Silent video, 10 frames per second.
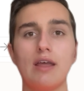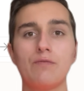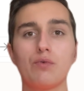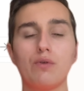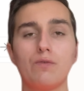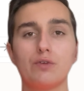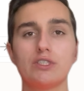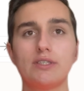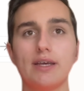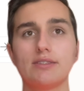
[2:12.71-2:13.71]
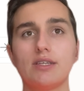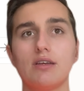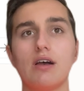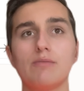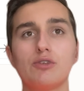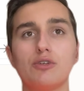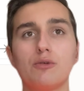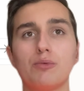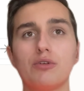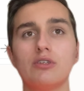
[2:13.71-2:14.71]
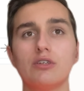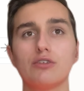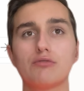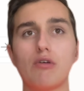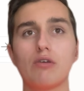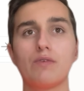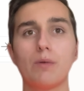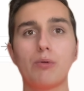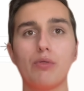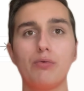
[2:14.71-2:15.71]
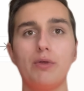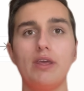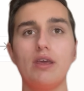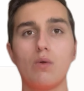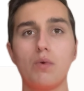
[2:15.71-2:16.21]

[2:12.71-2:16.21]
And for the first test, I'm going to compare Grok 4.3